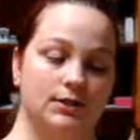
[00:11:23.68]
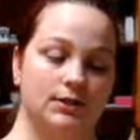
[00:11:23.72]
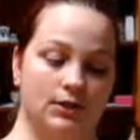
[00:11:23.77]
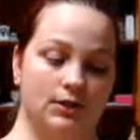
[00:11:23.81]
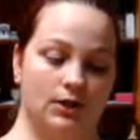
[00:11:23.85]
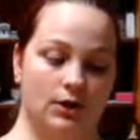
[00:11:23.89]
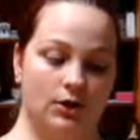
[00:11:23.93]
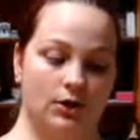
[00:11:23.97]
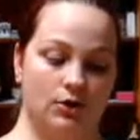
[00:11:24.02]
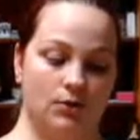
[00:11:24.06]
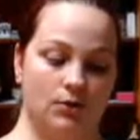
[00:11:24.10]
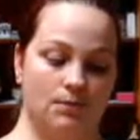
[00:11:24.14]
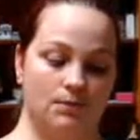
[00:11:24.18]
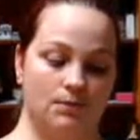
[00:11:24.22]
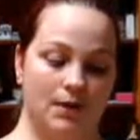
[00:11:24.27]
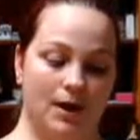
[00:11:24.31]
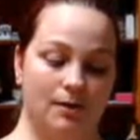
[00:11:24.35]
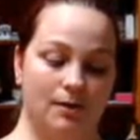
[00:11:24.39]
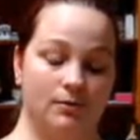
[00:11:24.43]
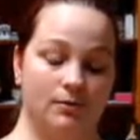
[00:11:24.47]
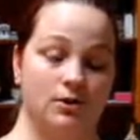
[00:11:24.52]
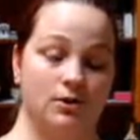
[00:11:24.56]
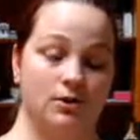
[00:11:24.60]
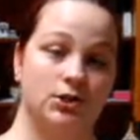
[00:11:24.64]
So
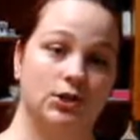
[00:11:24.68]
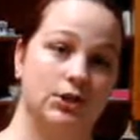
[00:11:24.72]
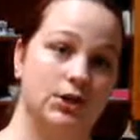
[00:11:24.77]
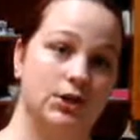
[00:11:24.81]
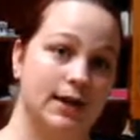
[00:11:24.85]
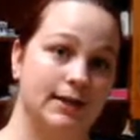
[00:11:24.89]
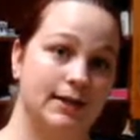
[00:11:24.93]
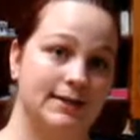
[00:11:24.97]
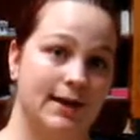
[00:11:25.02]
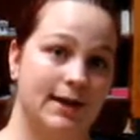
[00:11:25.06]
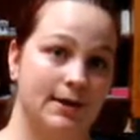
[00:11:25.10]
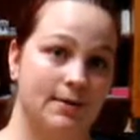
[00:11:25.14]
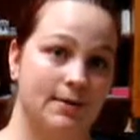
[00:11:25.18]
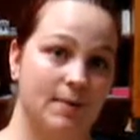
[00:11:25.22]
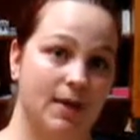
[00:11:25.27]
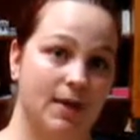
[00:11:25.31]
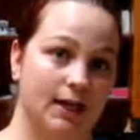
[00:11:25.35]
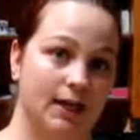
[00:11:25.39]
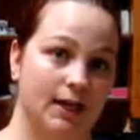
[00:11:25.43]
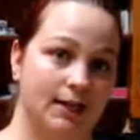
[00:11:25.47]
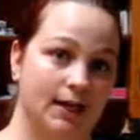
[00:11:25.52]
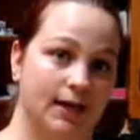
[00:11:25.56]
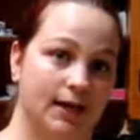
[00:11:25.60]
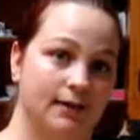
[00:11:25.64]
I want to show you guys how to
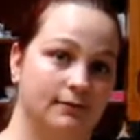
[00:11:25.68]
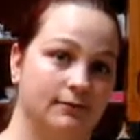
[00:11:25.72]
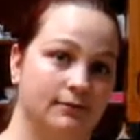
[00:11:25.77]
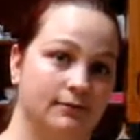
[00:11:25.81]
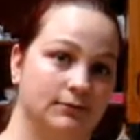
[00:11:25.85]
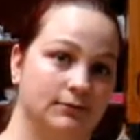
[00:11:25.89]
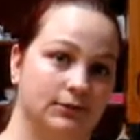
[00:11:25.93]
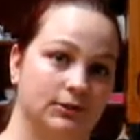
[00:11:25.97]
make that.